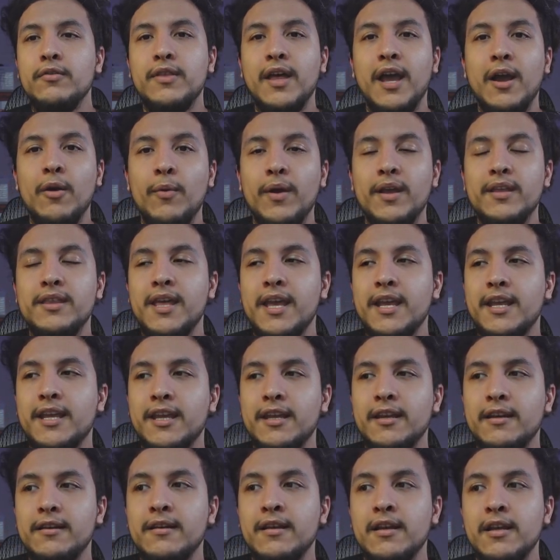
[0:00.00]
That way they
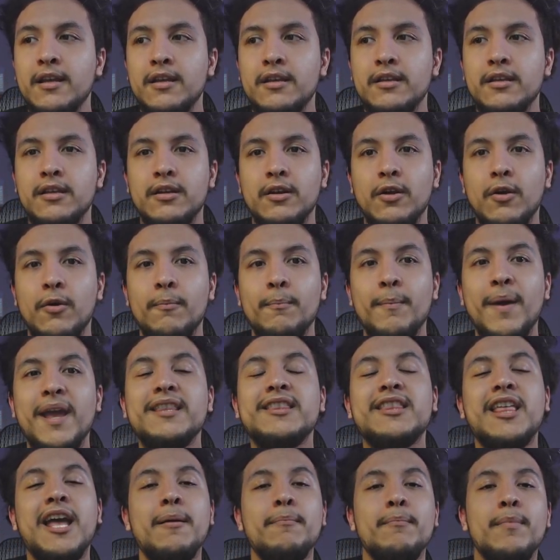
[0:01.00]
can, you know,
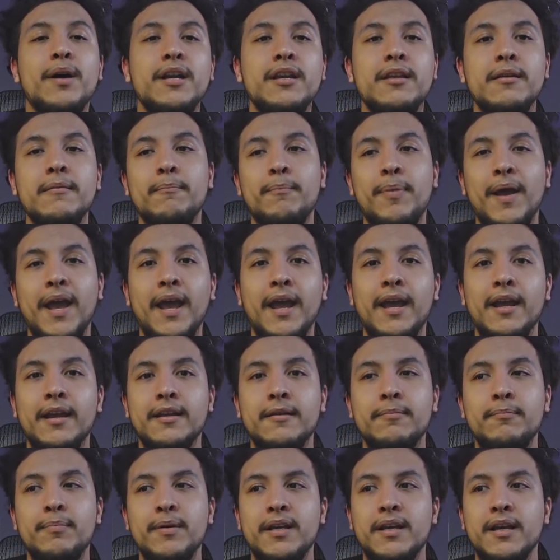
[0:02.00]
make that money
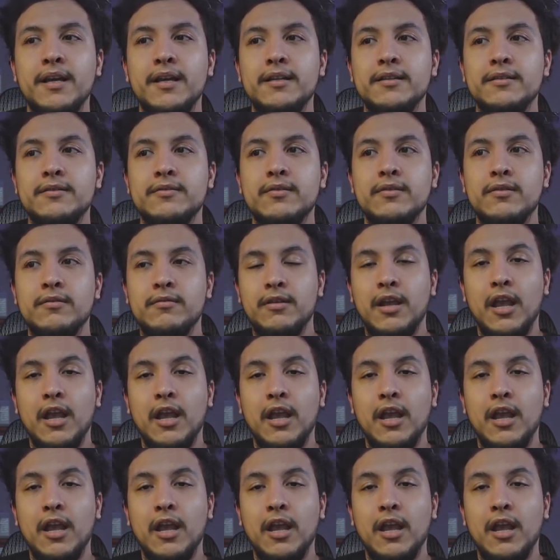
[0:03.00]
back, because,